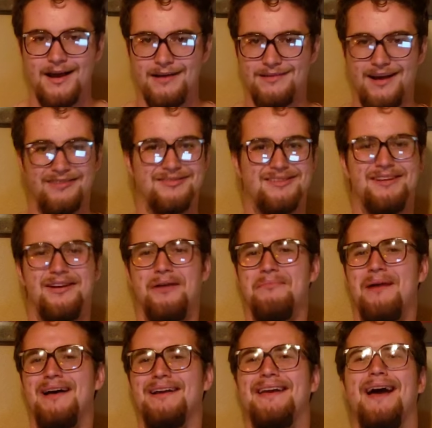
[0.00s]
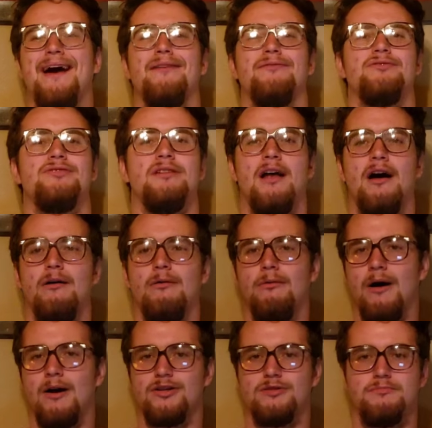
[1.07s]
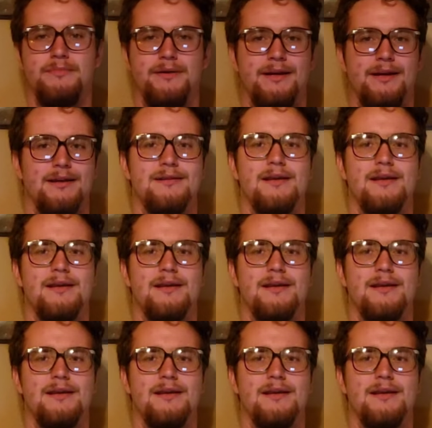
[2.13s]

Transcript: and I'll sit on my couch and I'll watch me